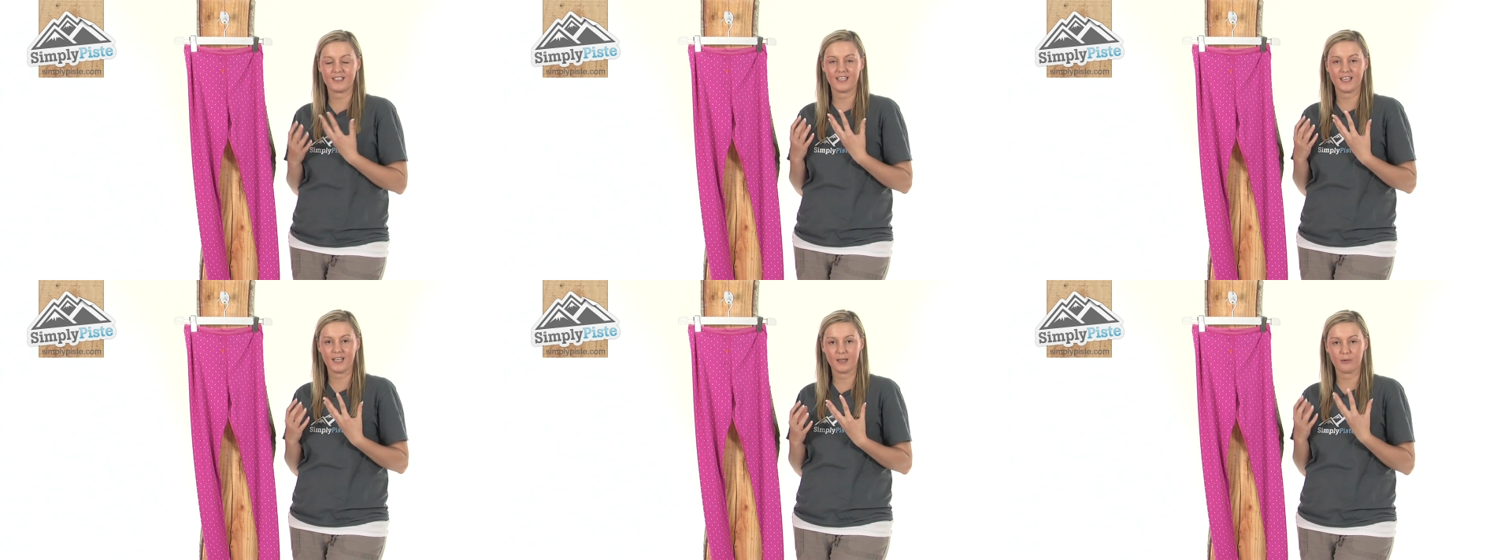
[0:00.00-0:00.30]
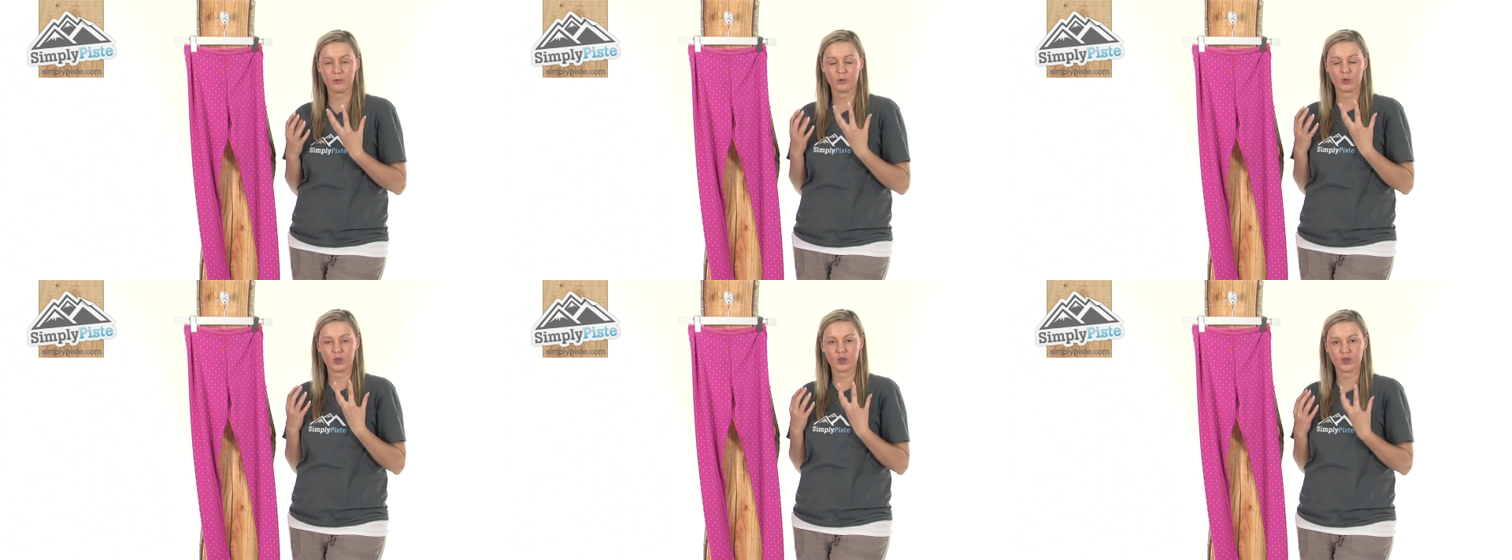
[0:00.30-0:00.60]
to
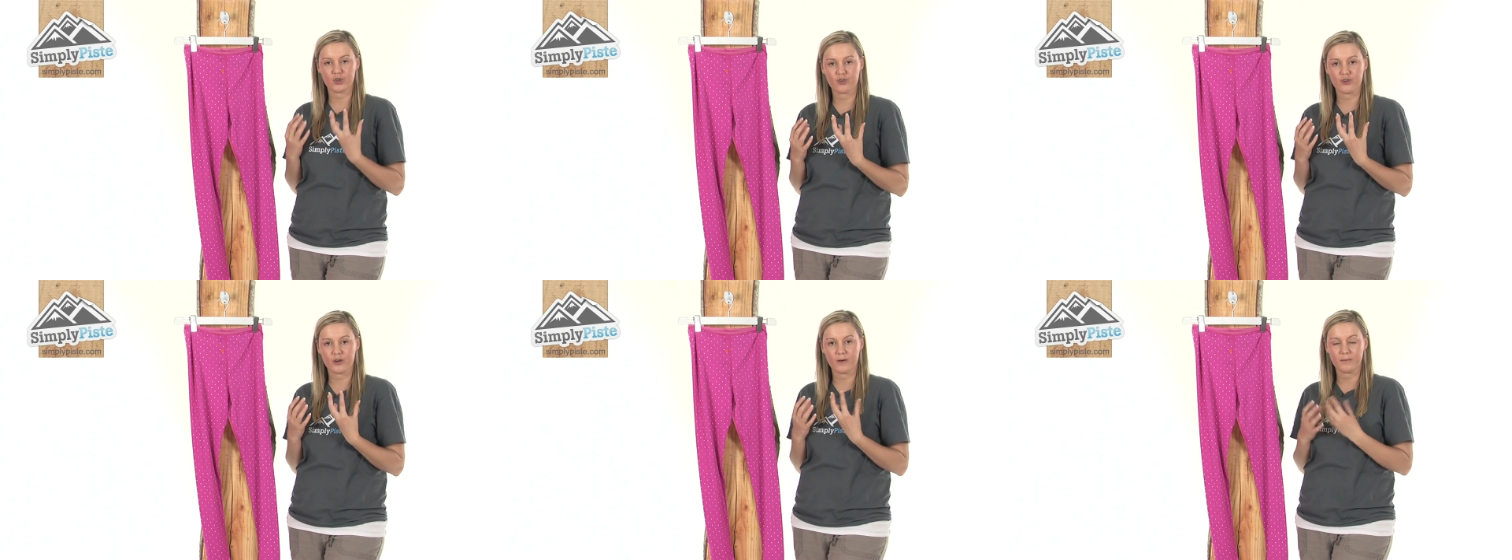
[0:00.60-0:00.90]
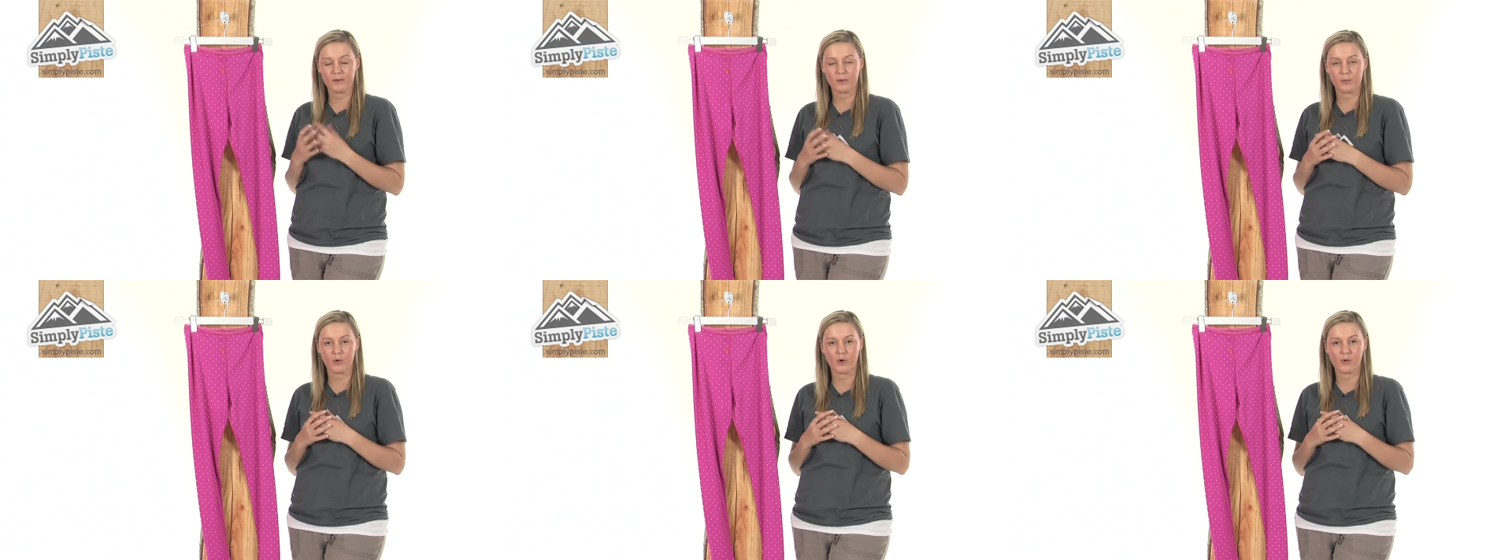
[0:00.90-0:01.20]
keep you
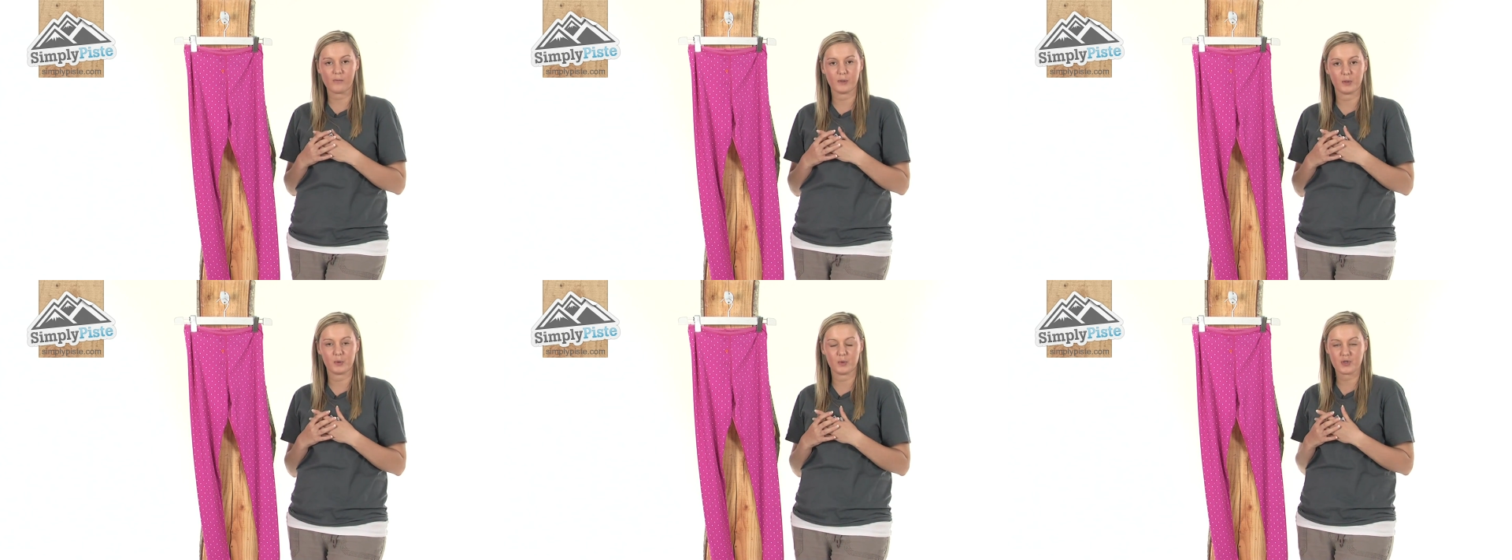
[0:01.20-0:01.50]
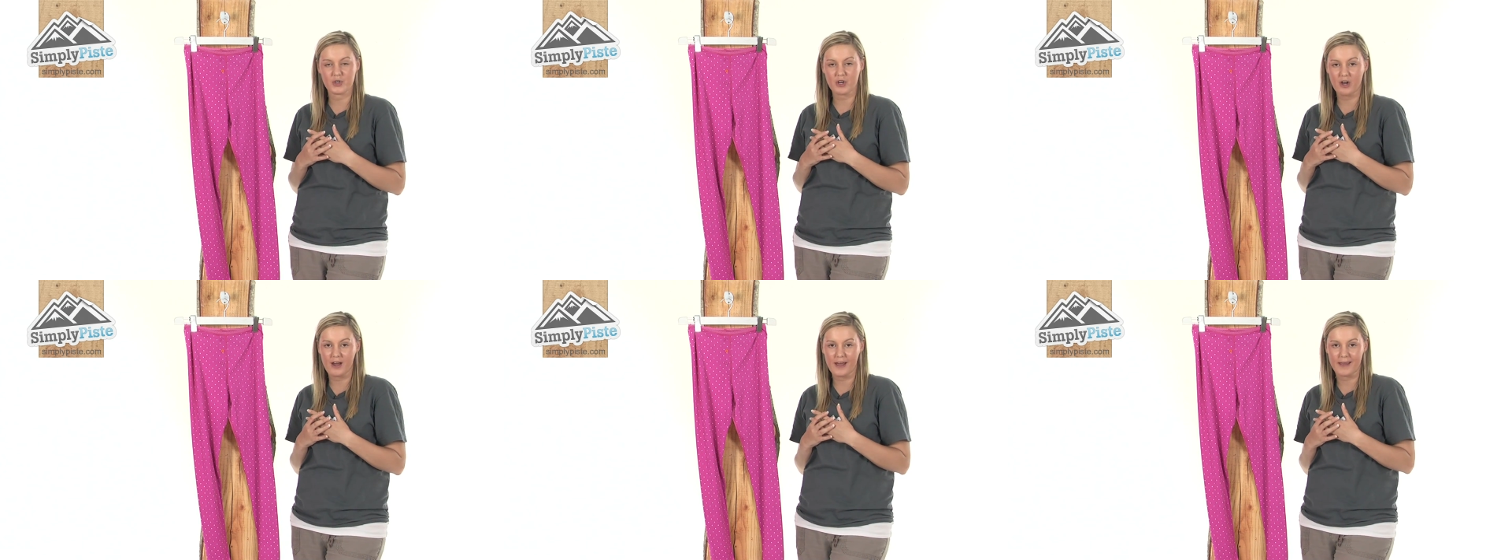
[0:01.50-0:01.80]
extremely warm at
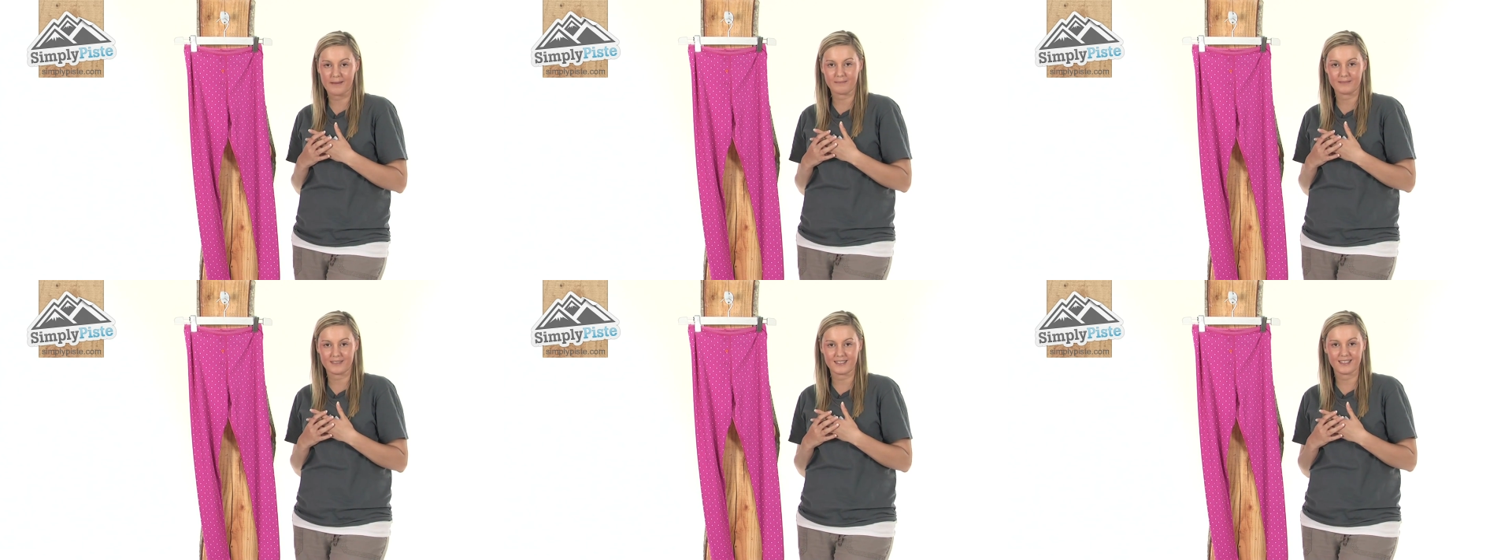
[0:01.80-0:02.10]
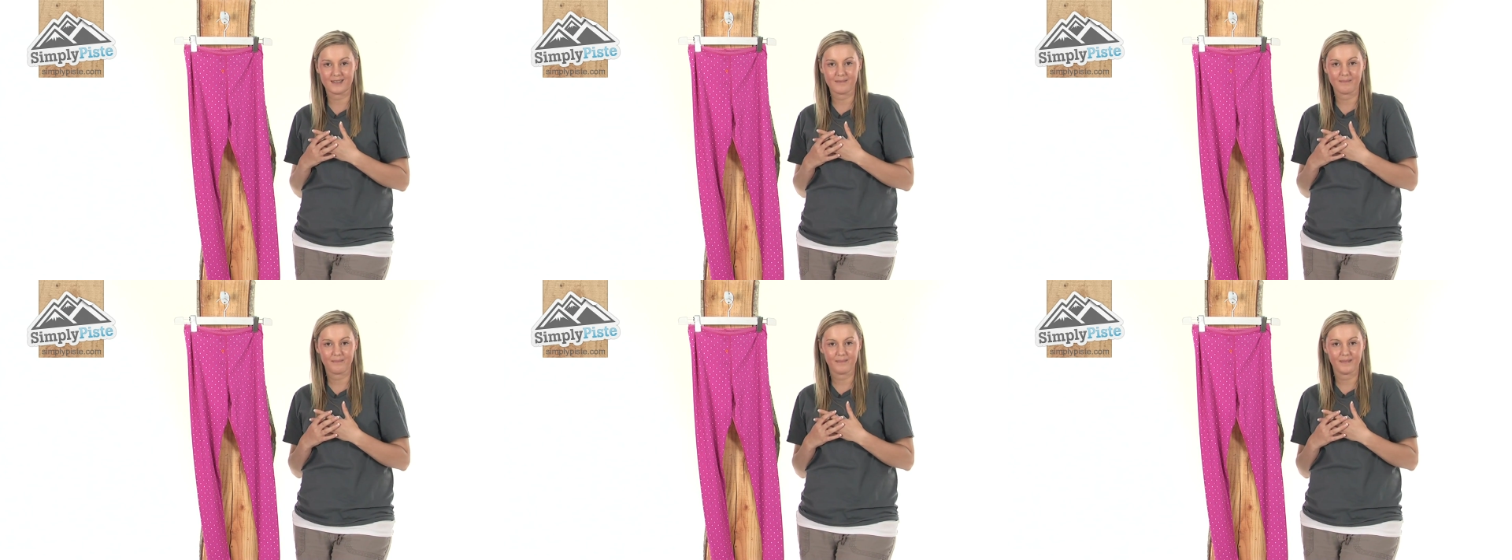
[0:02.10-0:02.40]
all times.